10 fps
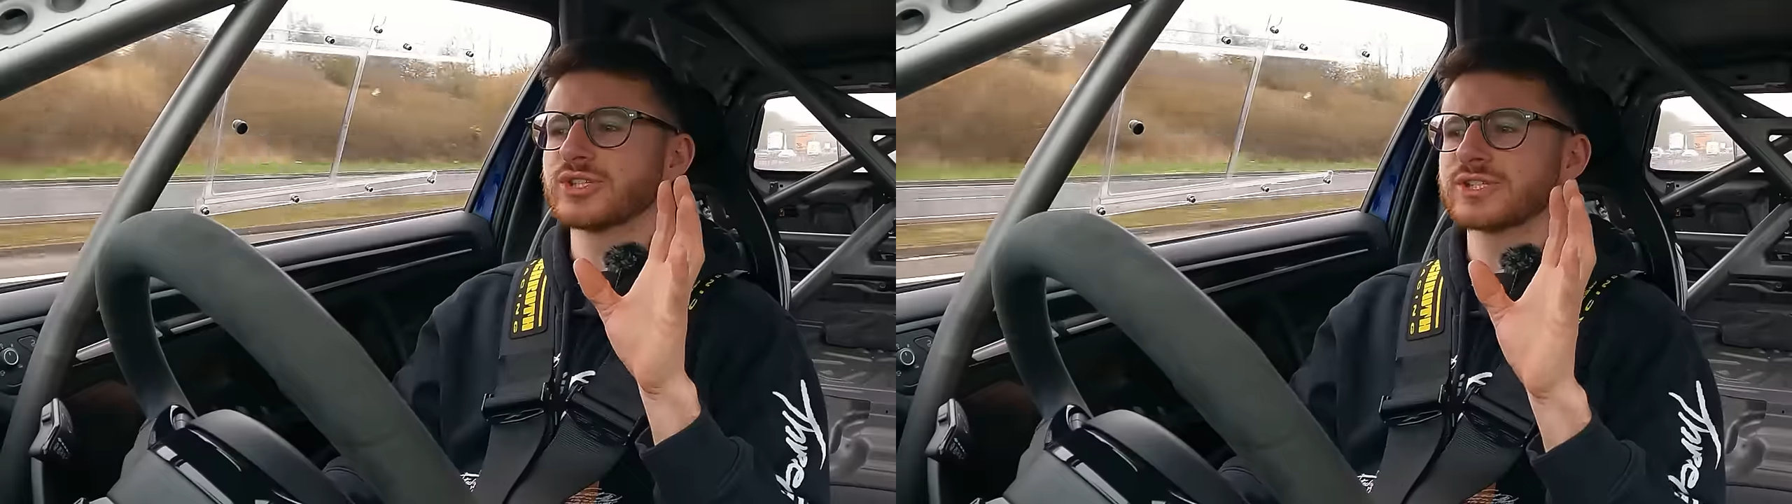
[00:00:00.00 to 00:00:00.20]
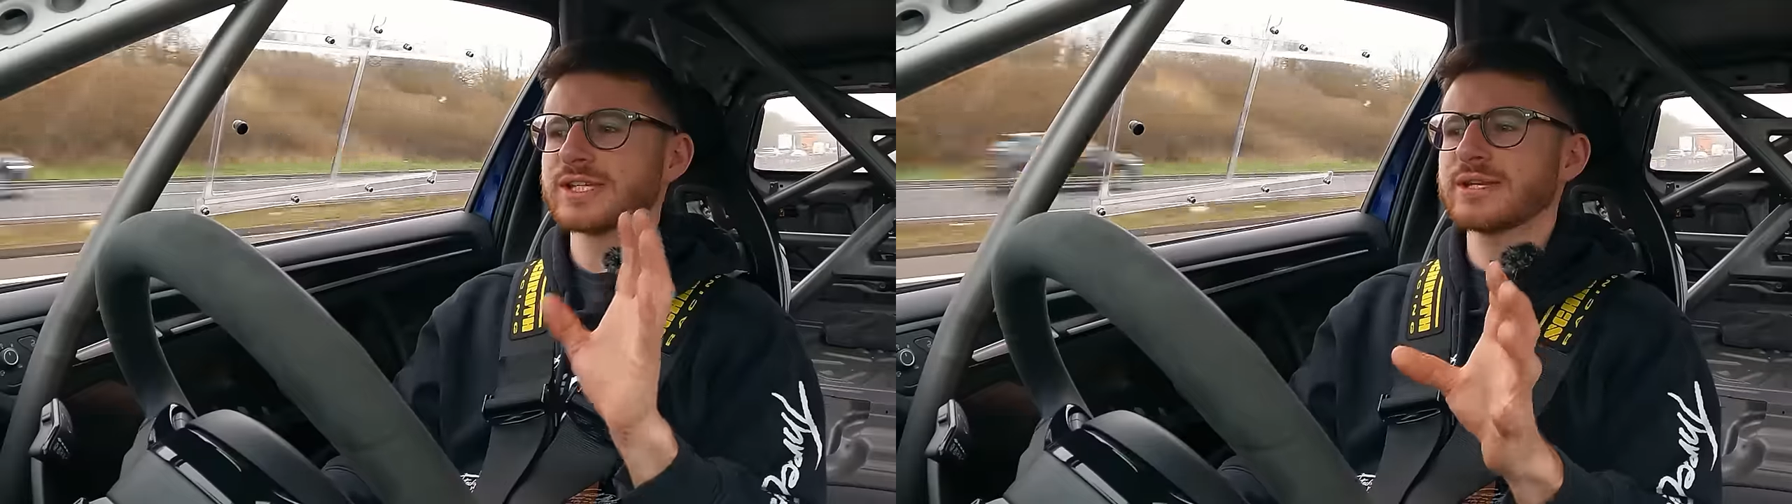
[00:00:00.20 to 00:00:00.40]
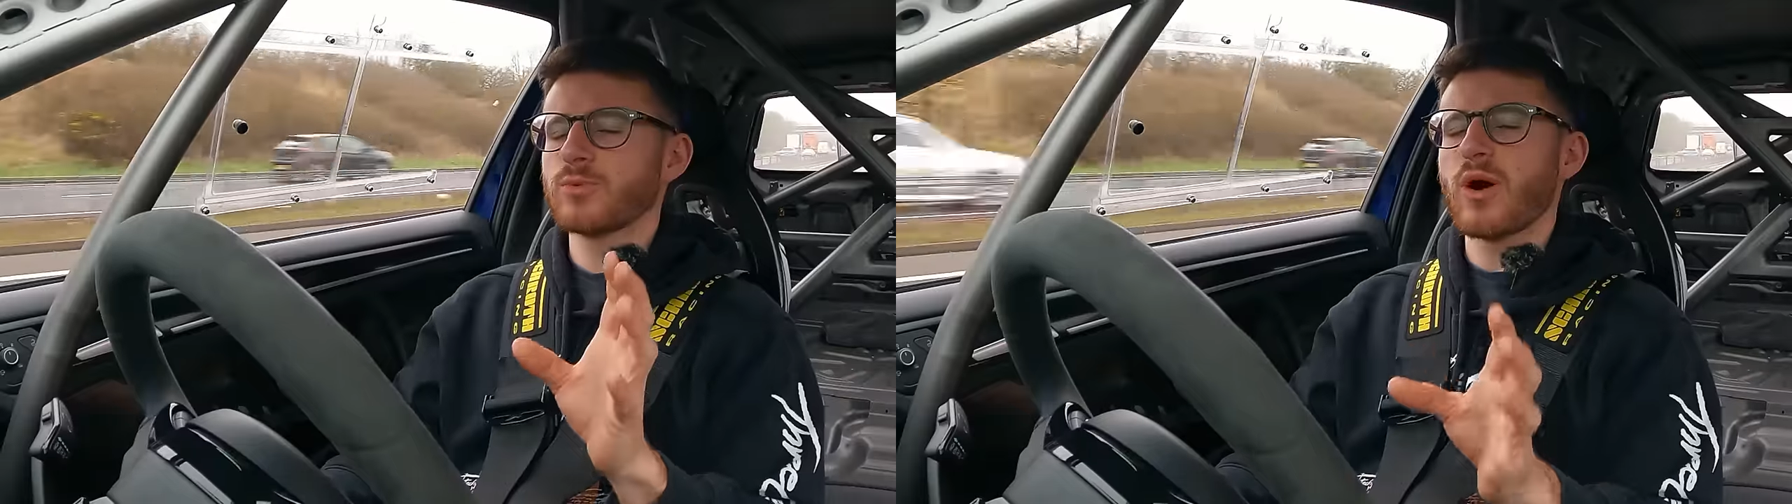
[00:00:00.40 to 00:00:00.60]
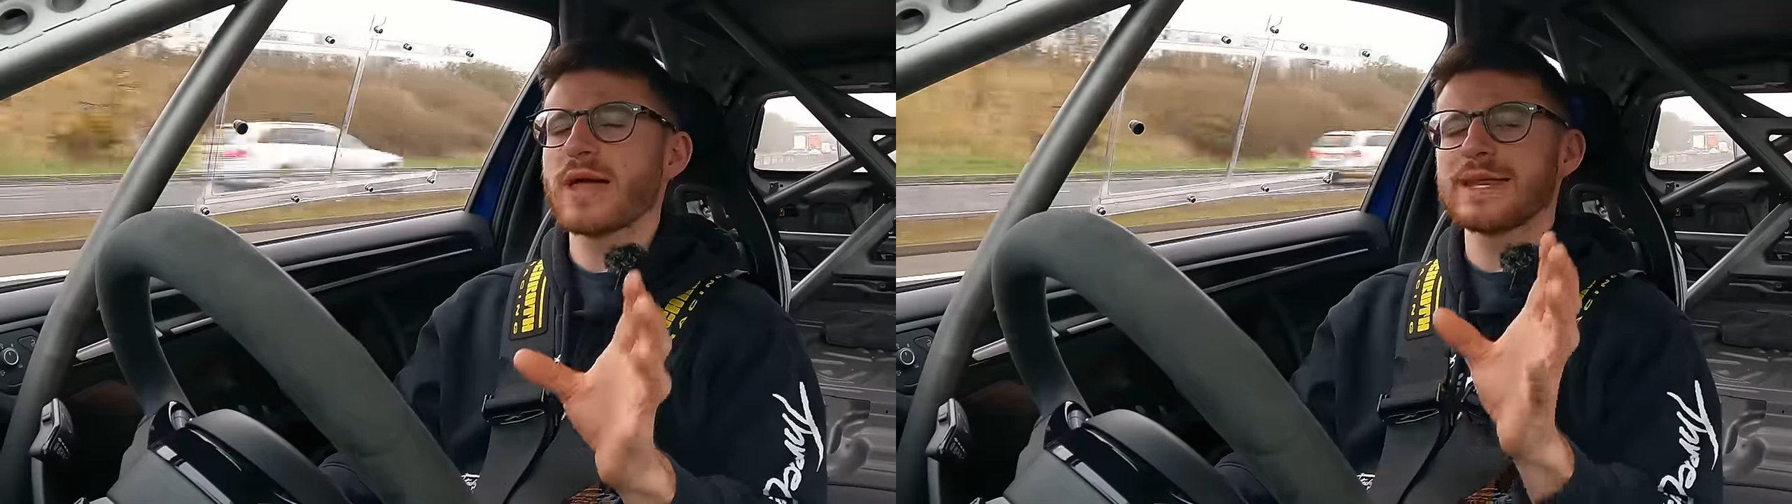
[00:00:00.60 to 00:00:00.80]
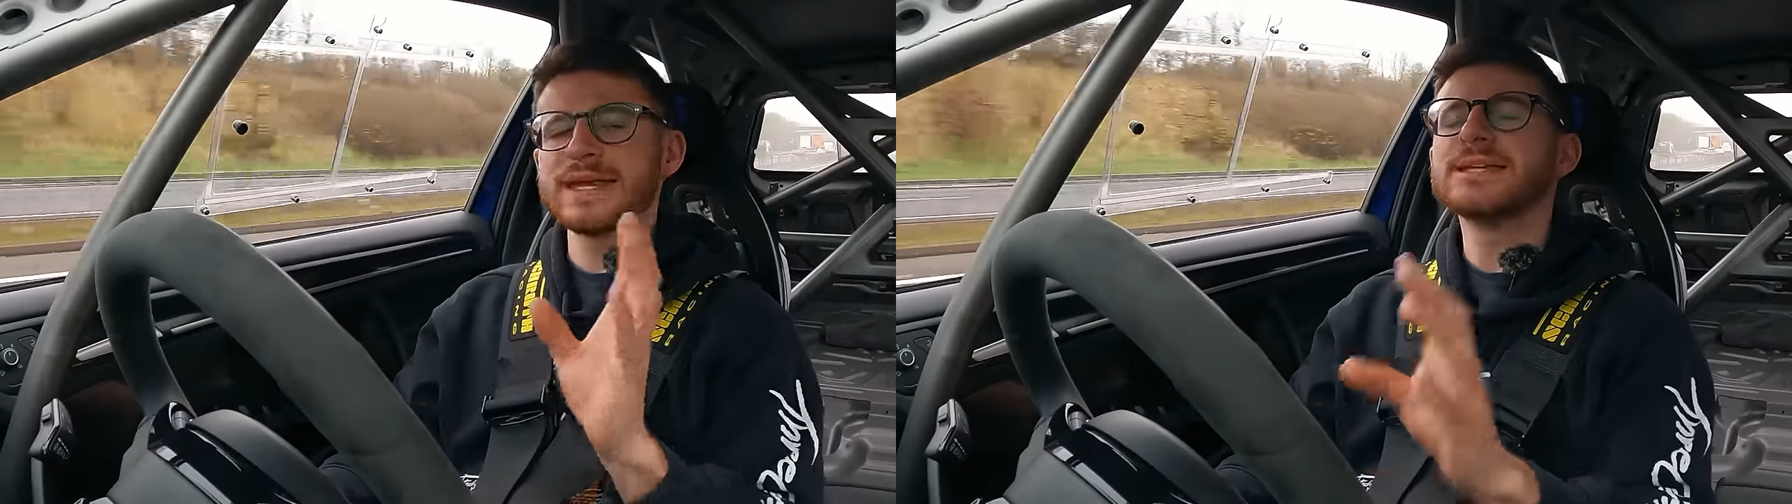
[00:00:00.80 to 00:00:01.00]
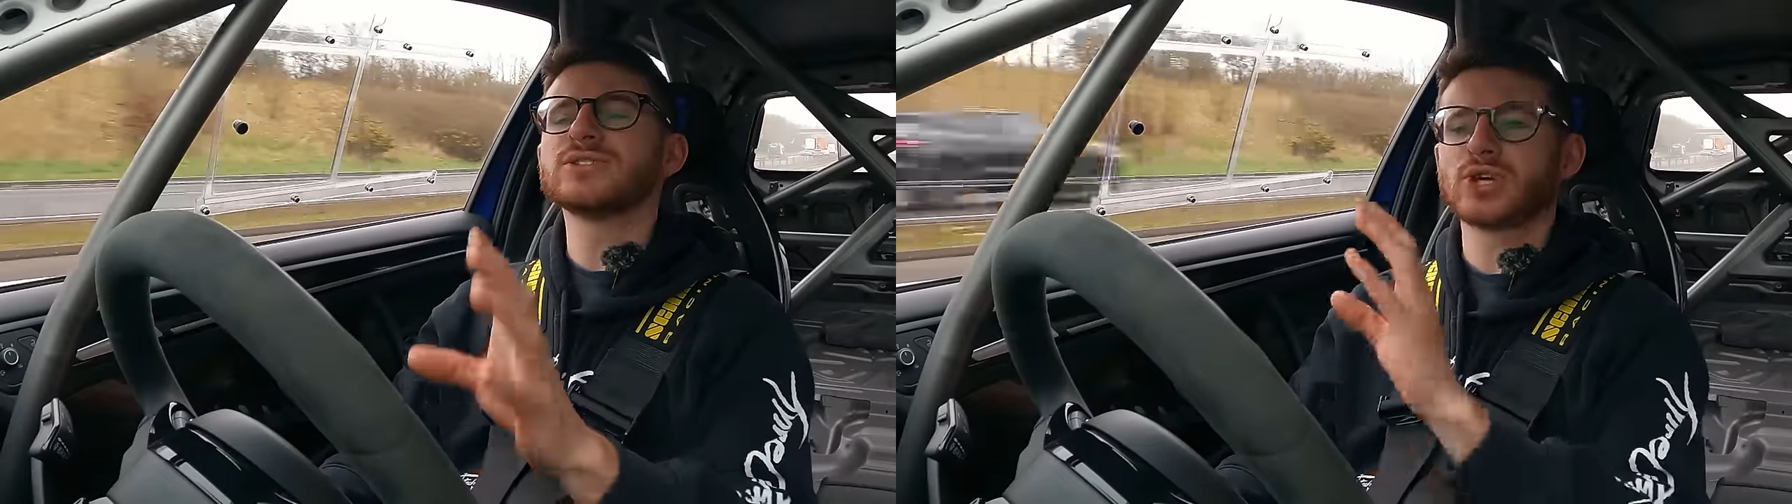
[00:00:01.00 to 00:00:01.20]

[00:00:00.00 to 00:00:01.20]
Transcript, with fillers: to see why it is